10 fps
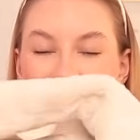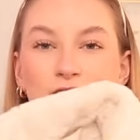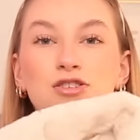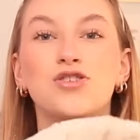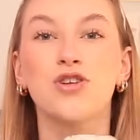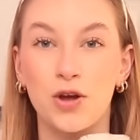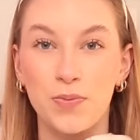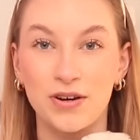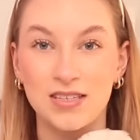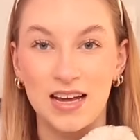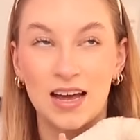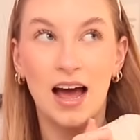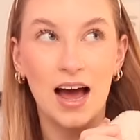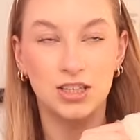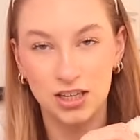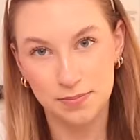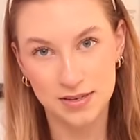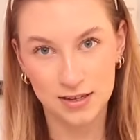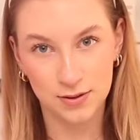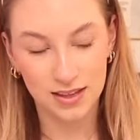It's so pretty. Actually
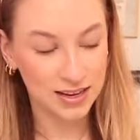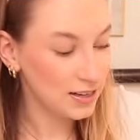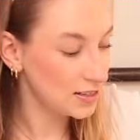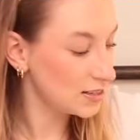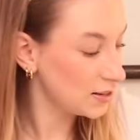obsessed with this.